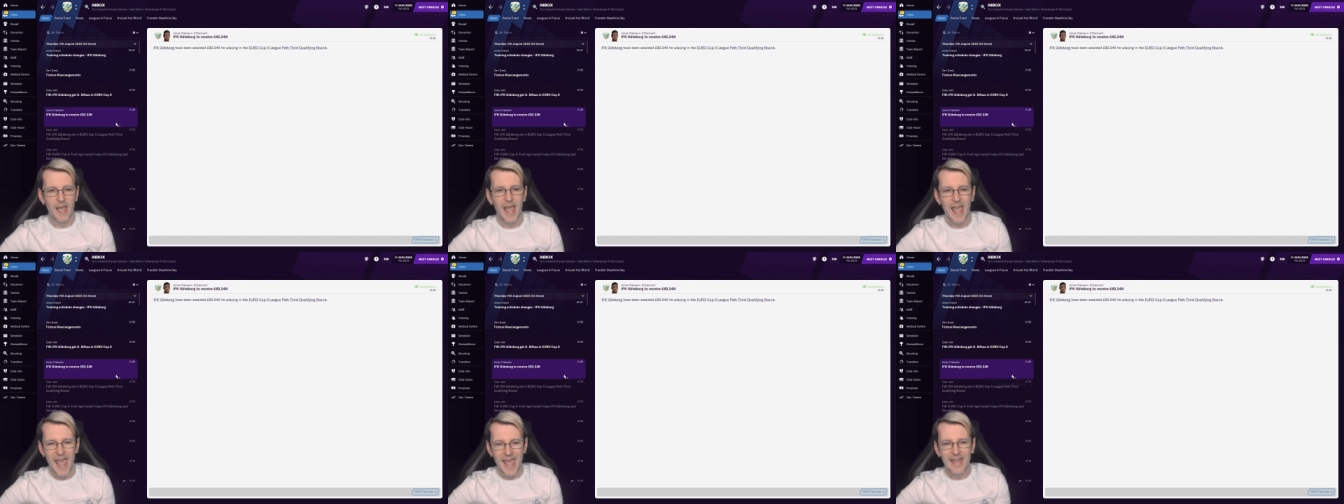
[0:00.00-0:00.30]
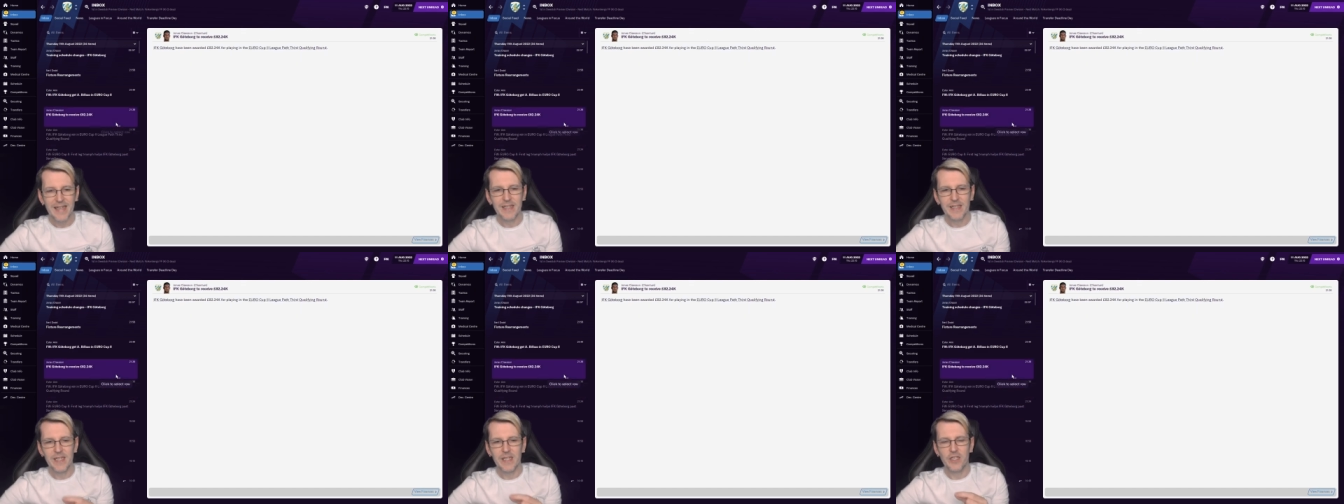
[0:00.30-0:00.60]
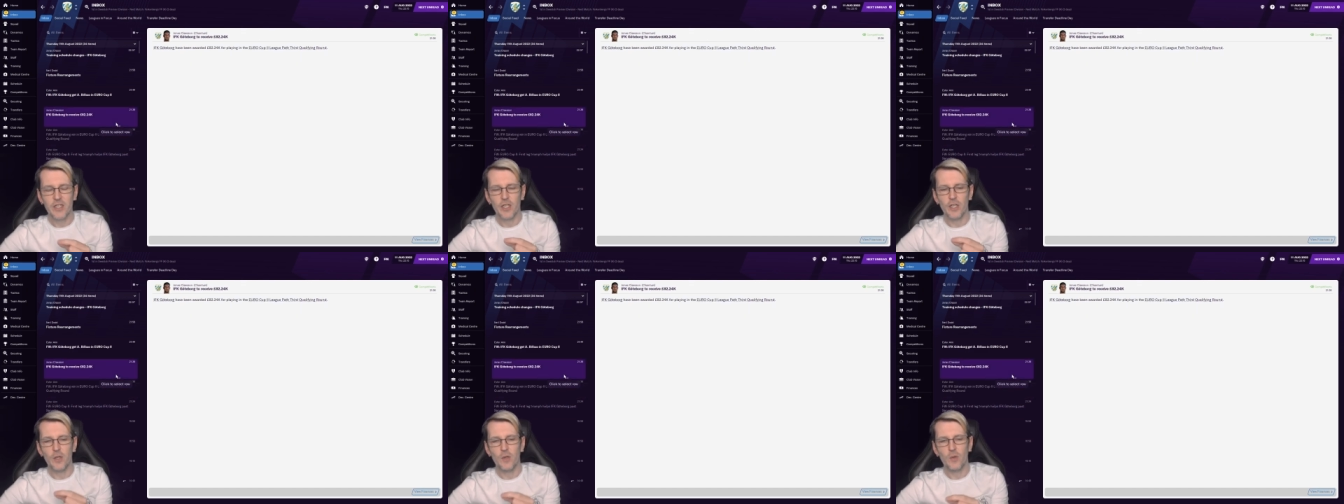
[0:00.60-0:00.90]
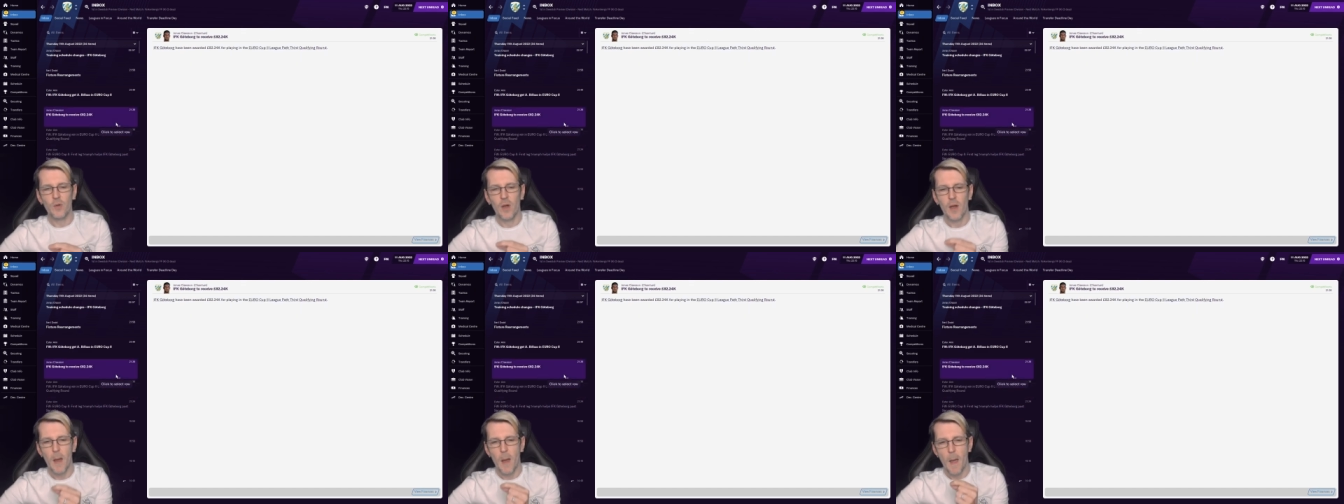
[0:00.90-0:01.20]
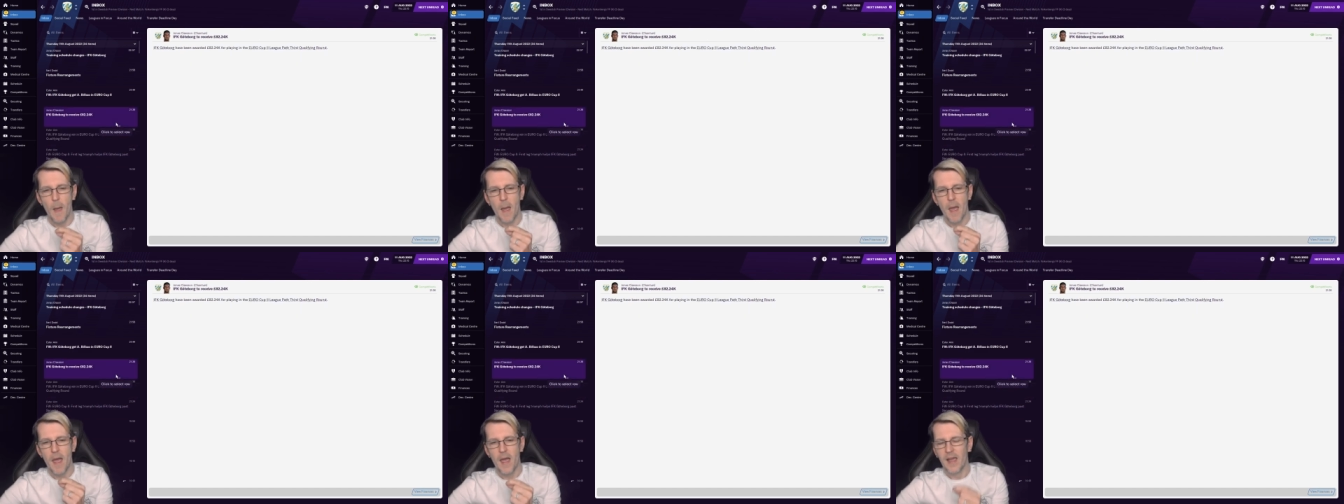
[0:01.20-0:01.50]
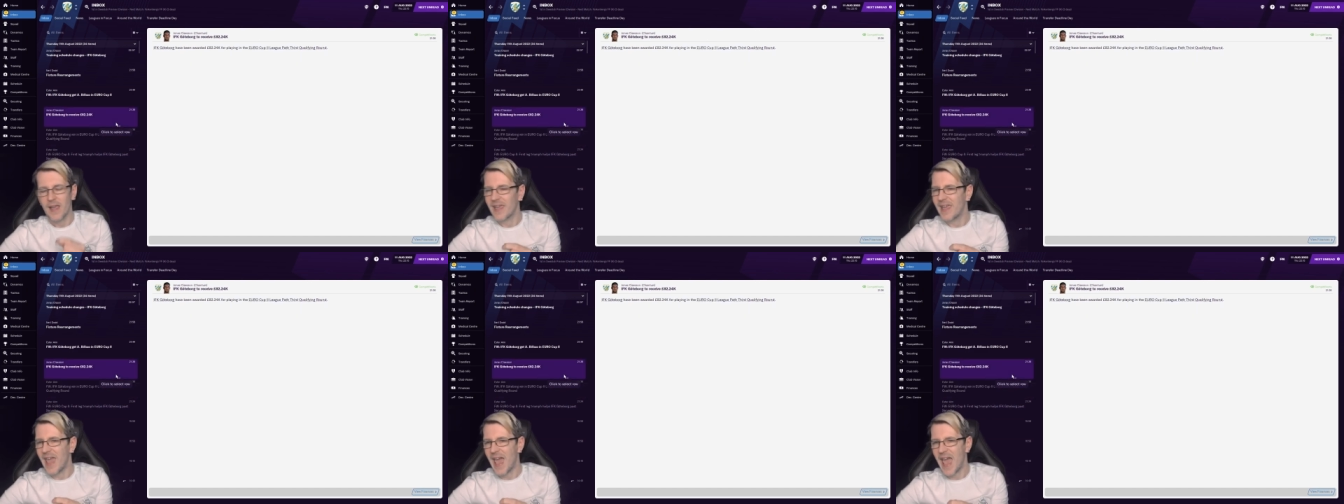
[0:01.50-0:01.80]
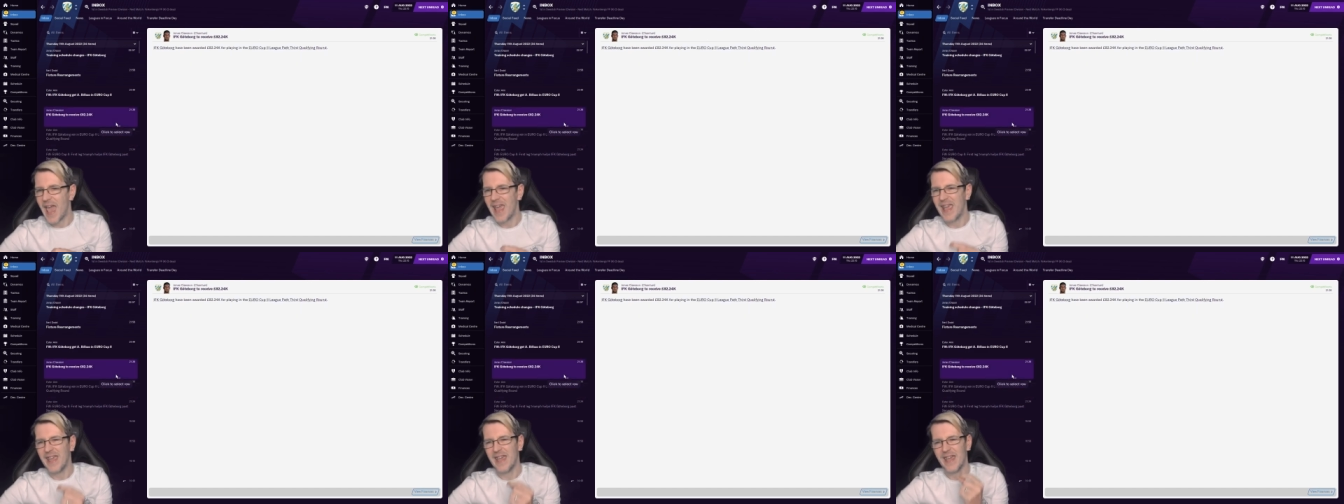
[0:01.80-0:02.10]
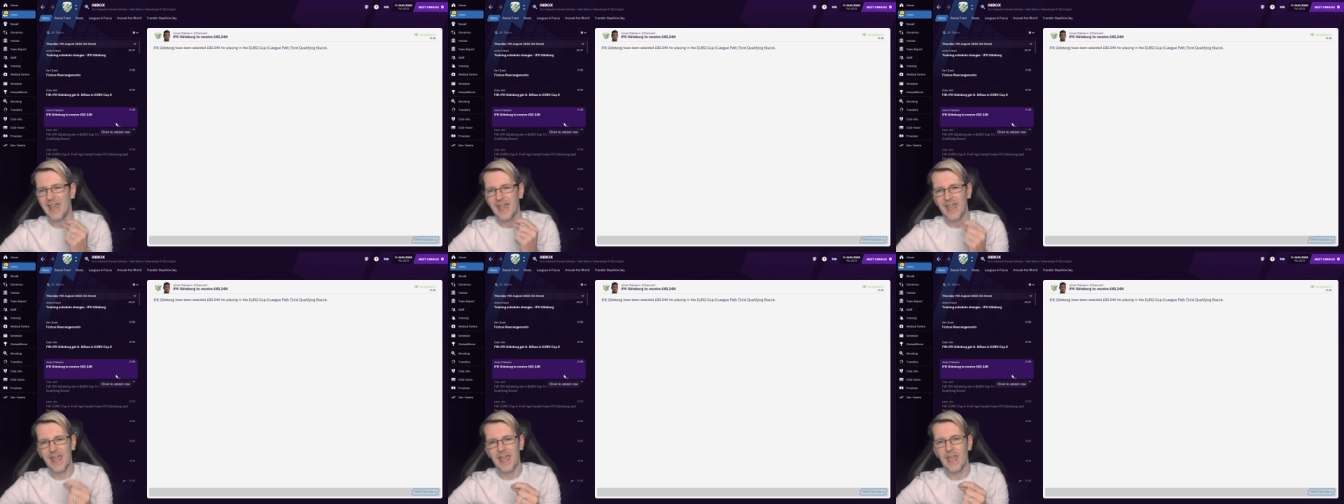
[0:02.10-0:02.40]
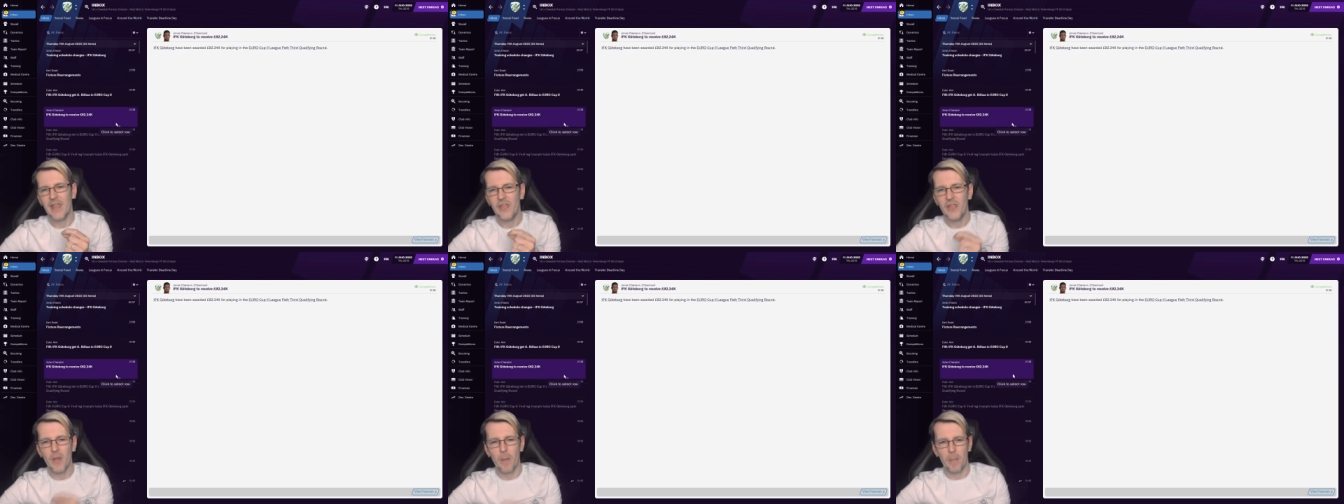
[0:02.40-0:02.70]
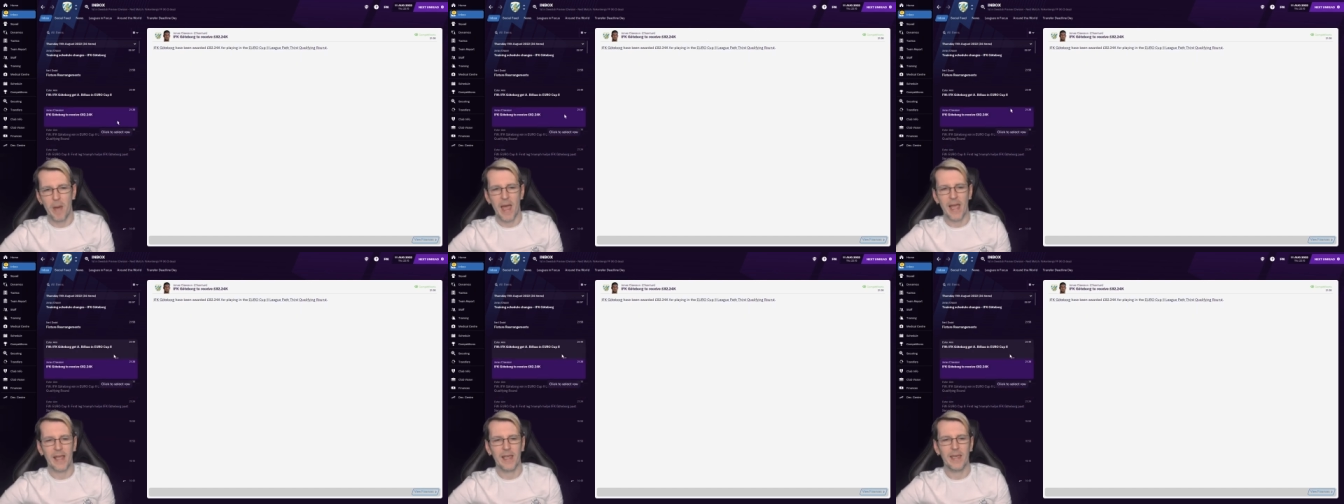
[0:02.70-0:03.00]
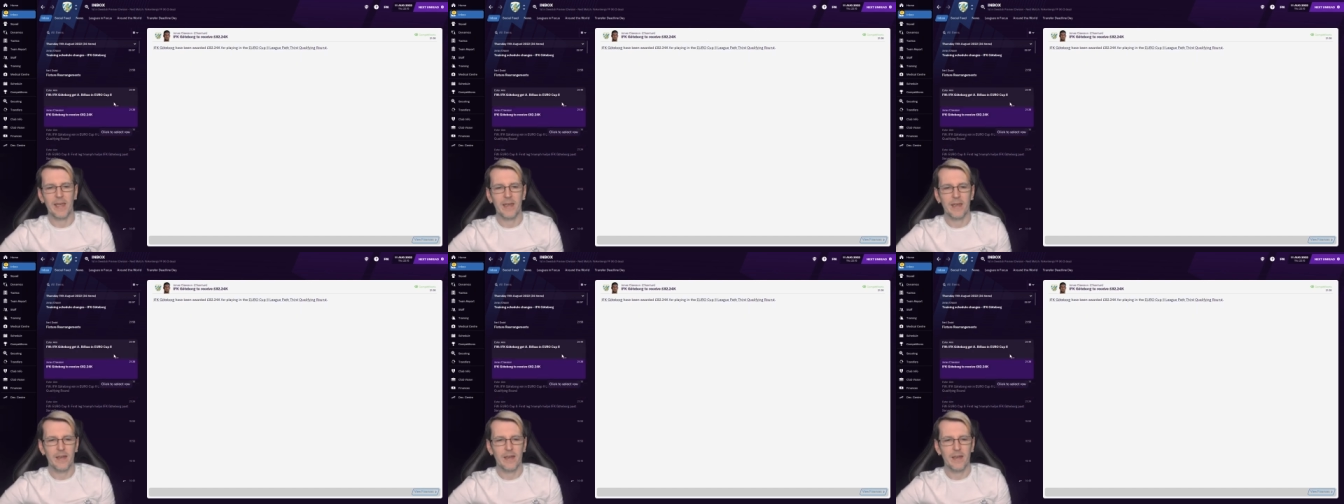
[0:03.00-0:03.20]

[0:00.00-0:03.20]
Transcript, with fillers: 82k in the bank.